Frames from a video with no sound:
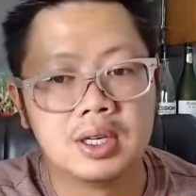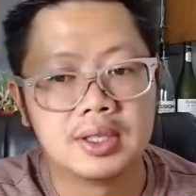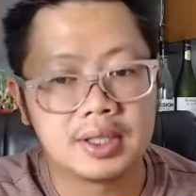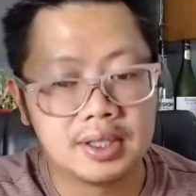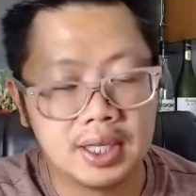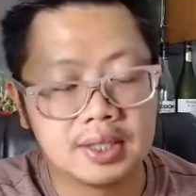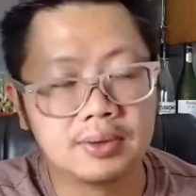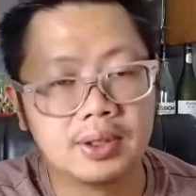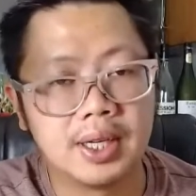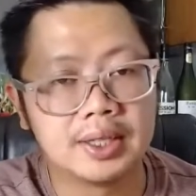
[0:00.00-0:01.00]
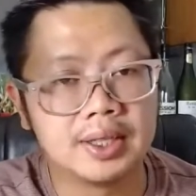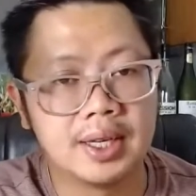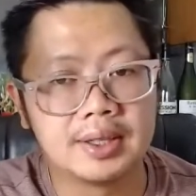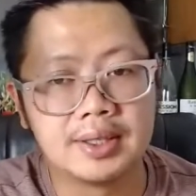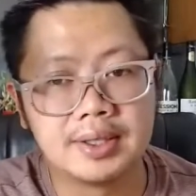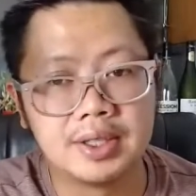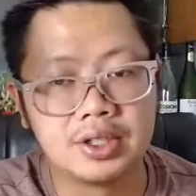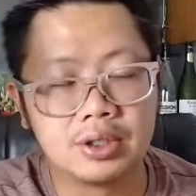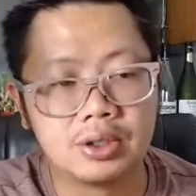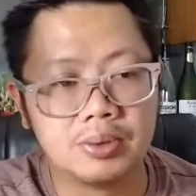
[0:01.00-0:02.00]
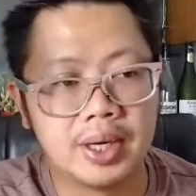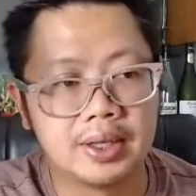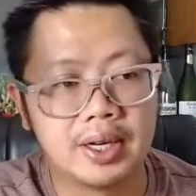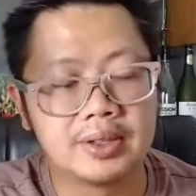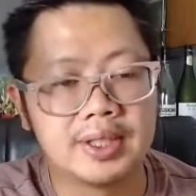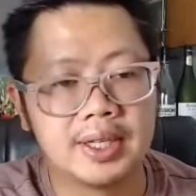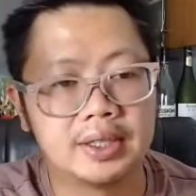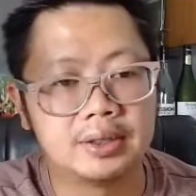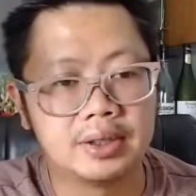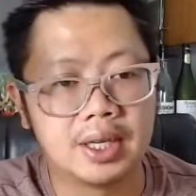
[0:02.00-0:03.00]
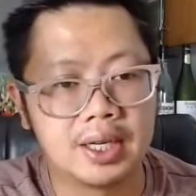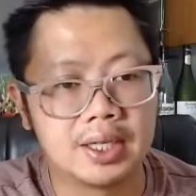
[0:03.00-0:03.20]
successful at this digital nomad lifestyle.